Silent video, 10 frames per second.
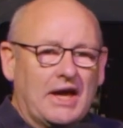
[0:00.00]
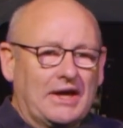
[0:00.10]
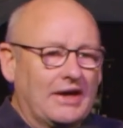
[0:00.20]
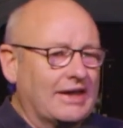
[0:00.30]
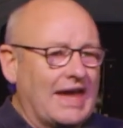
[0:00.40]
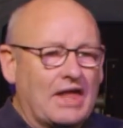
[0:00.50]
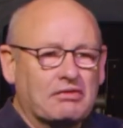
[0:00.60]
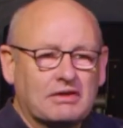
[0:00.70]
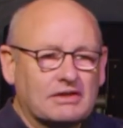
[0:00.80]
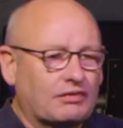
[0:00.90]
uh,
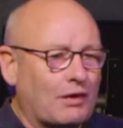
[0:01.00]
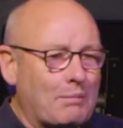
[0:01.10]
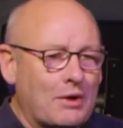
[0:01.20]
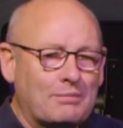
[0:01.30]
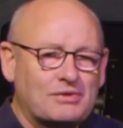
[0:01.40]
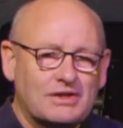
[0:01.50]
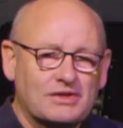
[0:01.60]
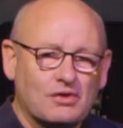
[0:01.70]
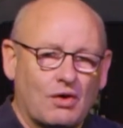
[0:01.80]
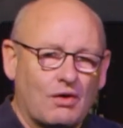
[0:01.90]
gatherings for the
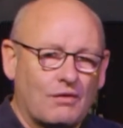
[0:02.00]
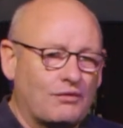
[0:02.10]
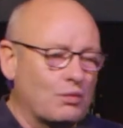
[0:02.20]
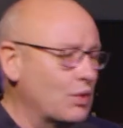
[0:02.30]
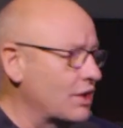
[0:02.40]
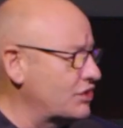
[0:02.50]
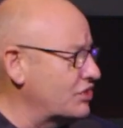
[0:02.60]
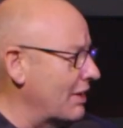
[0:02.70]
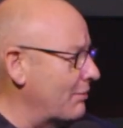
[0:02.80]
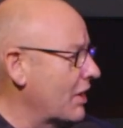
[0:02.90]
purposes of
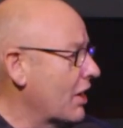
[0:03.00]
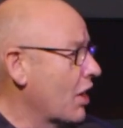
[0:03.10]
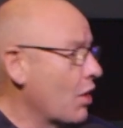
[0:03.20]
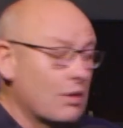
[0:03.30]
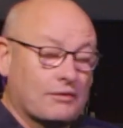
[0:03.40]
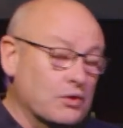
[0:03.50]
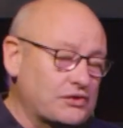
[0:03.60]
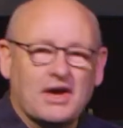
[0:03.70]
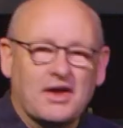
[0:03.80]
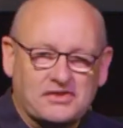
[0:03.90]
worship? Well, of
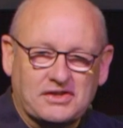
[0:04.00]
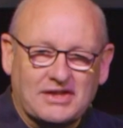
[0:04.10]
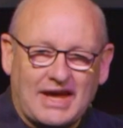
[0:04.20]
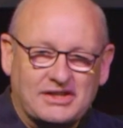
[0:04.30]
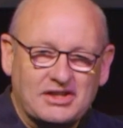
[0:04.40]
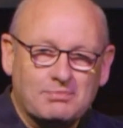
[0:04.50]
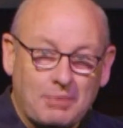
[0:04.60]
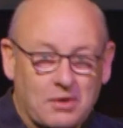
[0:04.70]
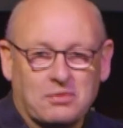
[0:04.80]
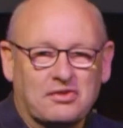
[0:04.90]
course, the answer to that is
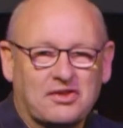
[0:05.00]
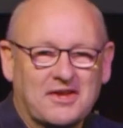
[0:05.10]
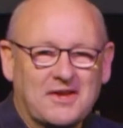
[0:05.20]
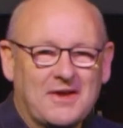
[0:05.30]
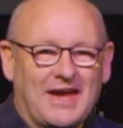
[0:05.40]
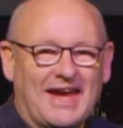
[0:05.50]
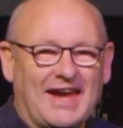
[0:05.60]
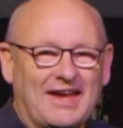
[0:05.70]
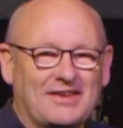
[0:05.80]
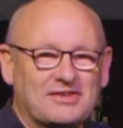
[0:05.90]
both.
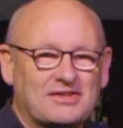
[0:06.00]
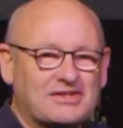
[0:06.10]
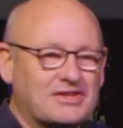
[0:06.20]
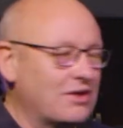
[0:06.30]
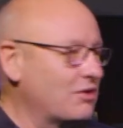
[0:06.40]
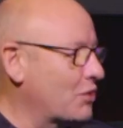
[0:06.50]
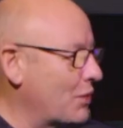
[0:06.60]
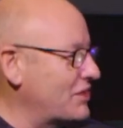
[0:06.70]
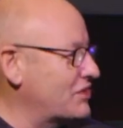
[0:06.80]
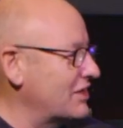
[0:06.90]
And so the
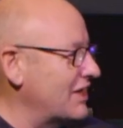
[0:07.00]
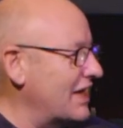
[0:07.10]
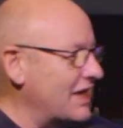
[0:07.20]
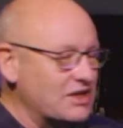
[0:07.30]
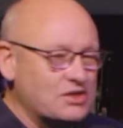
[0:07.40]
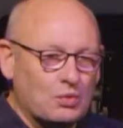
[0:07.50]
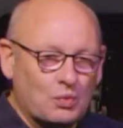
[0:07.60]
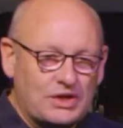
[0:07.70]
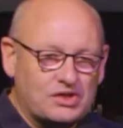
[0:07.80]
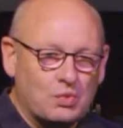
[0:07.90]
question mm. is,
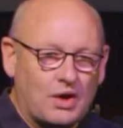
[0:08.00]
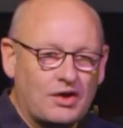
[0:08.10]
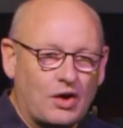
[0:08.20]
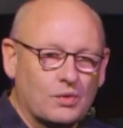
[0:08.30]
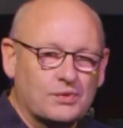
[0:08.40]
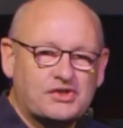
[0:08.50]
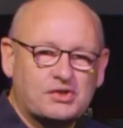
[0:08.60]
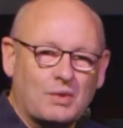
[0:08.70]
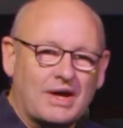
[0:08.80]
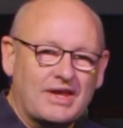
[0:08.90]
which one holds
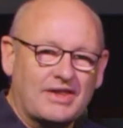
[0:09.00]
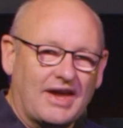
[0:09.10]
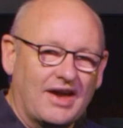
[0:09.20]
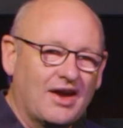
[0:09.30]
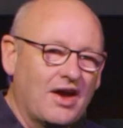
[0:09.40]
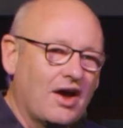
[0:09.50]
sway there?